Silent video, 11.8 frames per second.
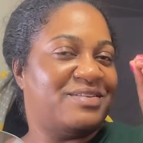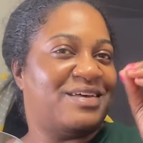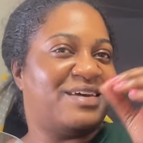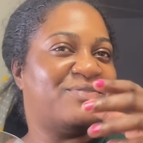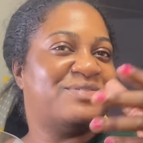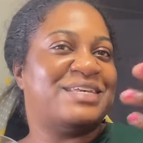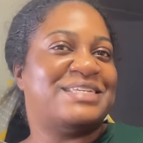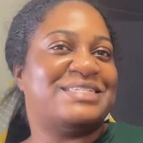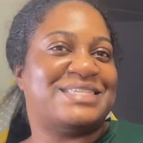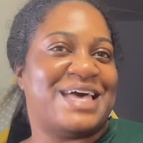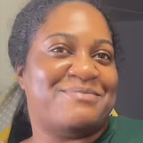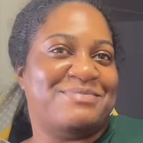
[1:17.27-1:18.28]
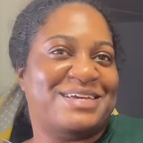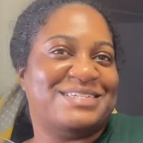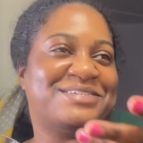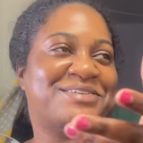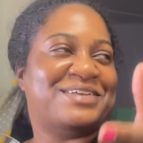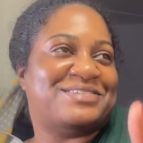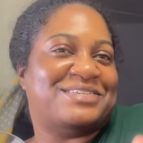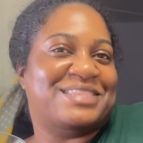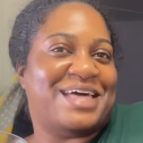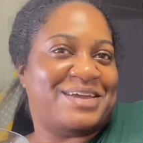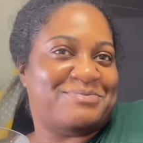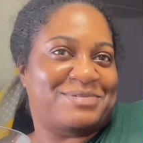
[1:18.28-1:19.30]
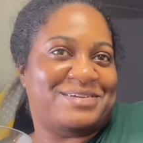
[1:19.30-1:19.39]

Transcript: I don't say slimy because it's not slimy.